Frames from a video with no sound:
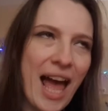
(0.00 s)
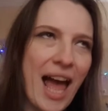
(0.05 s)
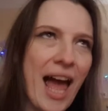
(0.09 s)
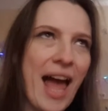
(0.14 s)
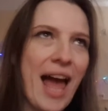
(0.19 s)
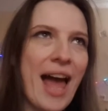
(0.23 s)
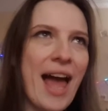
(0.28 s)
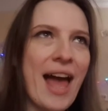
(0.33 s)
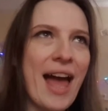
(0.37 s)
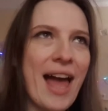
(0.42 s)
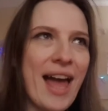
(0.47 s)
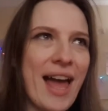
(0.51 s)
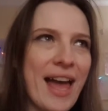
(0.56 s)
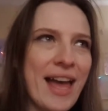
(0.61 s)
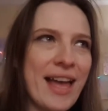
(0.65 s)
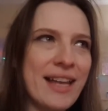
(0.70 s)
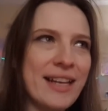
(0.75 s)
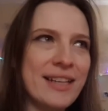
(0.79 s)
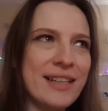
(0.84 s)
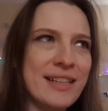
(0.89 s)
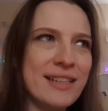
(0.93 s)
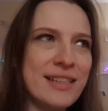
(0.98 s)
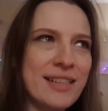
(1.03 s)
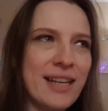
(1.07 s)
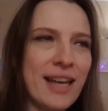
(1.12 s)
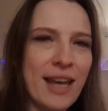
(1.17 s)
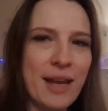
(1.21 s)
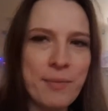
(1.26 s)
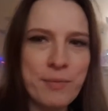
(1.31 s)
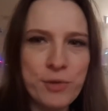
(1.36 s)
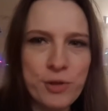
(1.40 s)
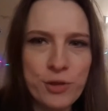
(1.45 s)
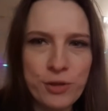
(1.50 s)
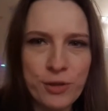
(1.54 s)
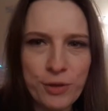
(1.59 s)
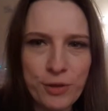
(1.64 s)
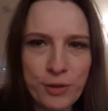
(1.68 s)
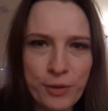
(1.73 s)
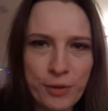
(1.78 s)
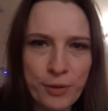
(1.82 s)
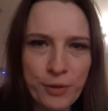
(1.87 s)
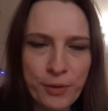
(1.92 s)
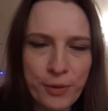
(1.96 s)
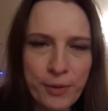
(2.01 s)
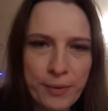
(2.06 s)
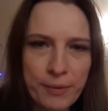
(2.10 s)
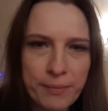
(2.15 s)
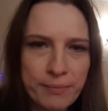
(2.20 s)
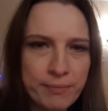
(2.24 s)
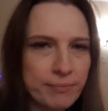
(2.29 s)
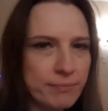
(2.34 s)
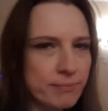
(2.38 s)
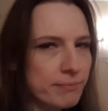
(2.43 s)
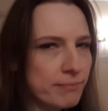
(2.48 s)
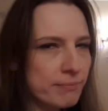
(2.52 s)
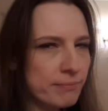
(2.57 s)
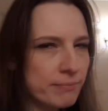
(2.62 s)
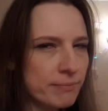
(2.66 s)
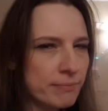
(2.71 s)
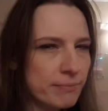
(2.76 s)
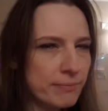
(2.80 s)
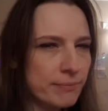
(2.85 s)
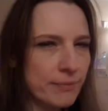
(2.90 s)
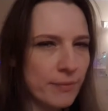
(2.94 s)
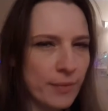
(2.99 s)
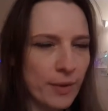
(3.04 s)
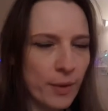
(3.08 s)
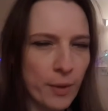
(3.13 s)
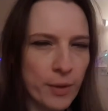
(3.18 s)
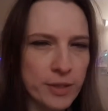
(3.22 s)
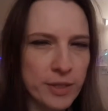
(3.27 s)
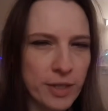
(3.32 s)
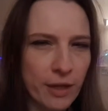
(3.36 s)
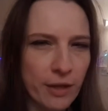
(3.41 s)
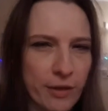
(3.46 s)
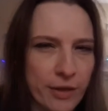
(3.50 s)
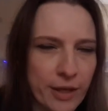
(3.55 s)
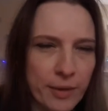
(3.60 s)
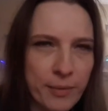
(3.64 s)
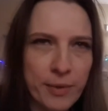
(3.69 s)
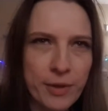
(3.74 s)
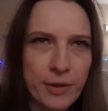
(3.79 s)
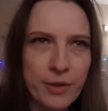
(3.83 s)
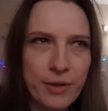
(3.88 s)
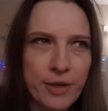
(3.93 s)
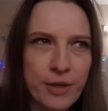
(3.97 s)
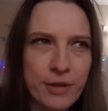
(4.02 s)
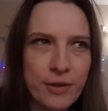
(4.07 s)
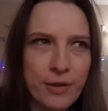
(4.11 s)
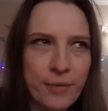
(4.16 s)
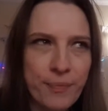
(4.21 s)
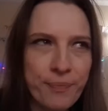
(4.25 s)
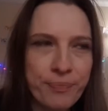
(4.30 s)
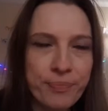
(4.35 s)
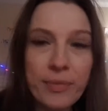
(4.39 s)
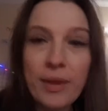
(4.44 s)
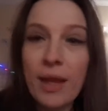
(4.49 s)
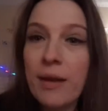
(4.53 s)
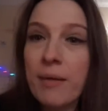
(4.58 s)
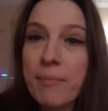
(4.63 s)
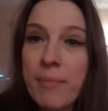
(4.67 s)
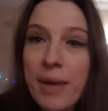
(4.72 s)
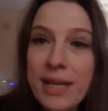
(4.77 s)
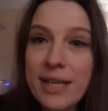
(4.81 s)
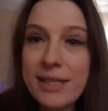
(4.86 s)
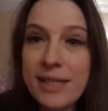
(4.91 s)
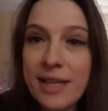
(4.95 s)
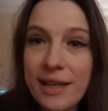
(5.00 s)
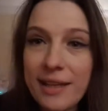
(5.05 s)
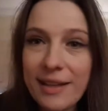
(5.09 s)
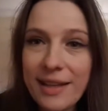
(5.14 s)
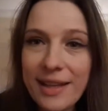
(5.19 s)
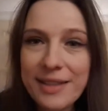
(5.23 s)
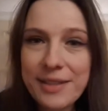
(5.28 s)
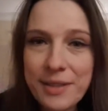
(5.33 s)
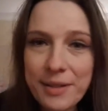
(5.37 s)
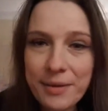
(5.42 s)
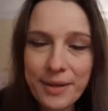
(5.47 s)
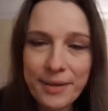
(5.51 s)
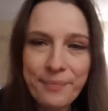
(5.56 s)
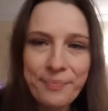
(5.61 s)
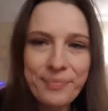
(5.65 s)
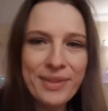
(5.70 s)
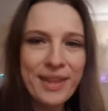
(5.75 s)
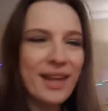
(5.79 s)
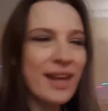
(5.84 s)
And time to do, what's the other thing we're going to do? Meditate, that's the one.